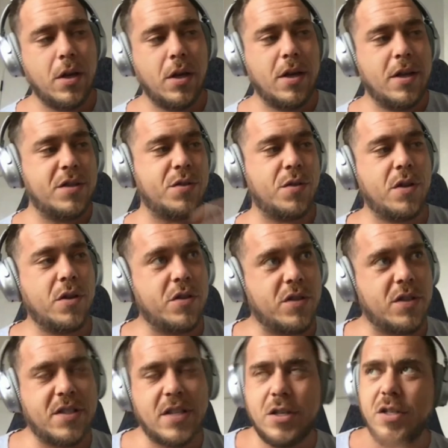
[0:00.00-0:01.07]
So there's
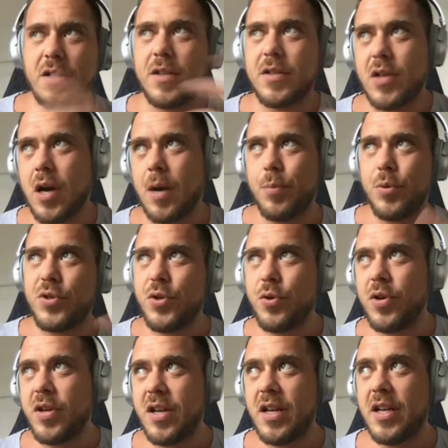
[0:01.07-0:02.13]
essentially this
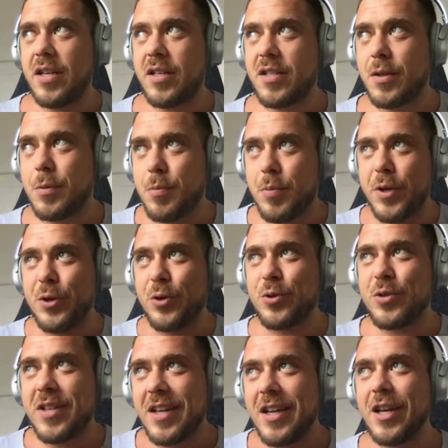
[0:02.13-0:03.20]
opportunity to
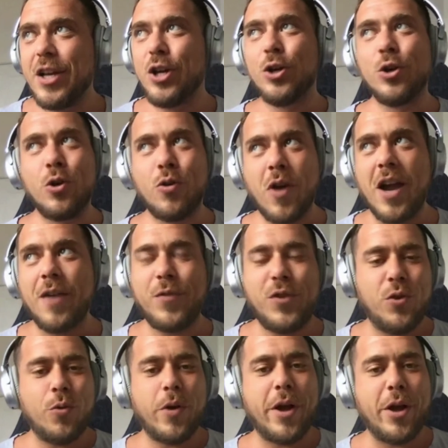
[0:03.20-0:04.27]
build
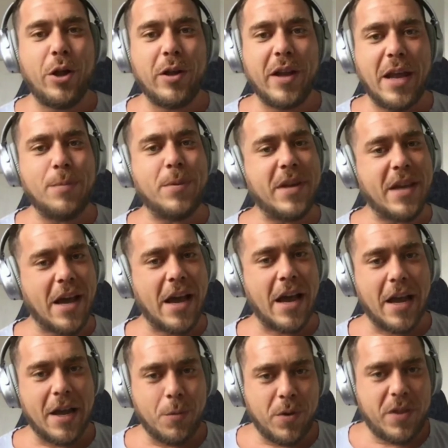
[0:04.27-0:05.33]
GraphQL
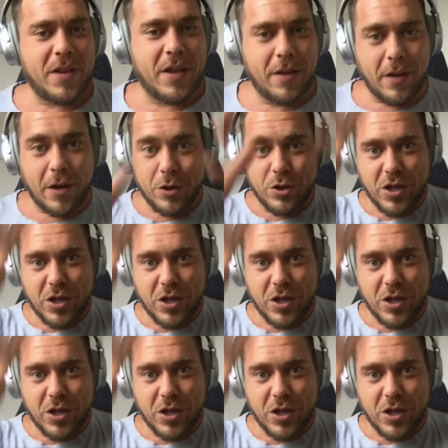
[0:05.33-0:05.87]
API within the